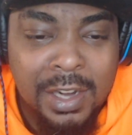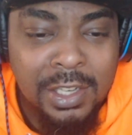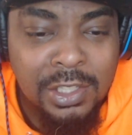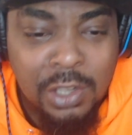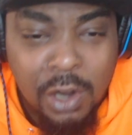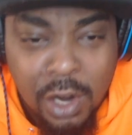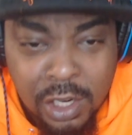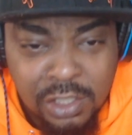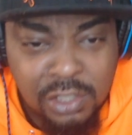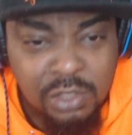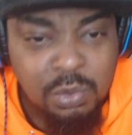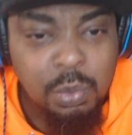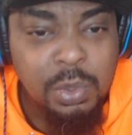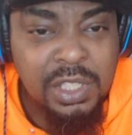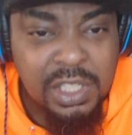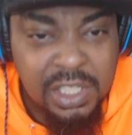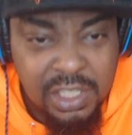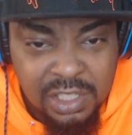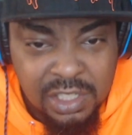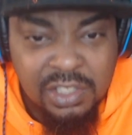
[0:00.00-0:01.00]
of charges, which
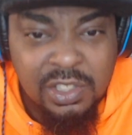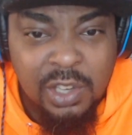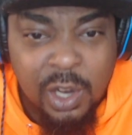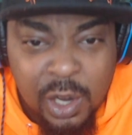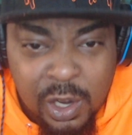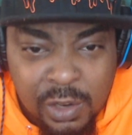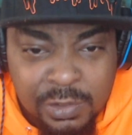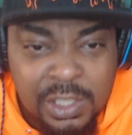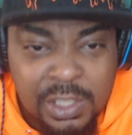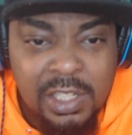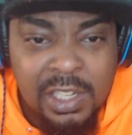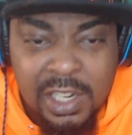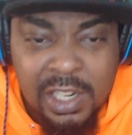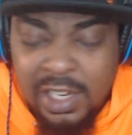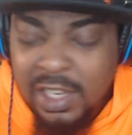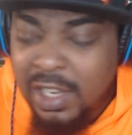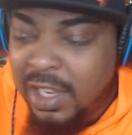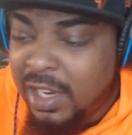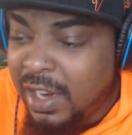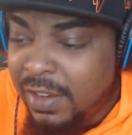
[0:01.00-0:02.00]
she deserves. She need
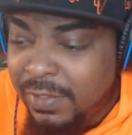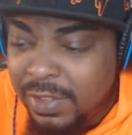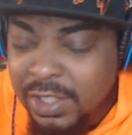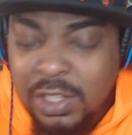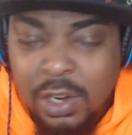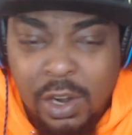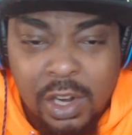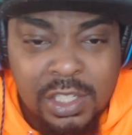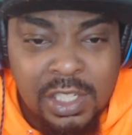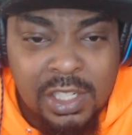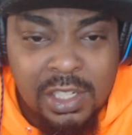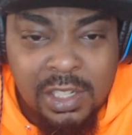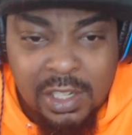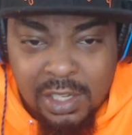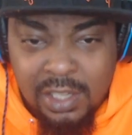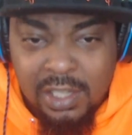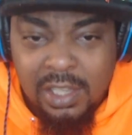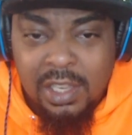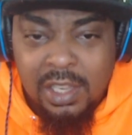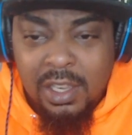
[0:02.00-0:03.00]
to get every charge she need
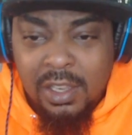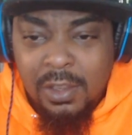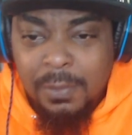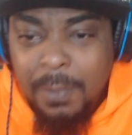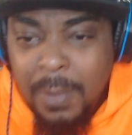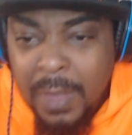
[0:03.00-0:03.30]
to get.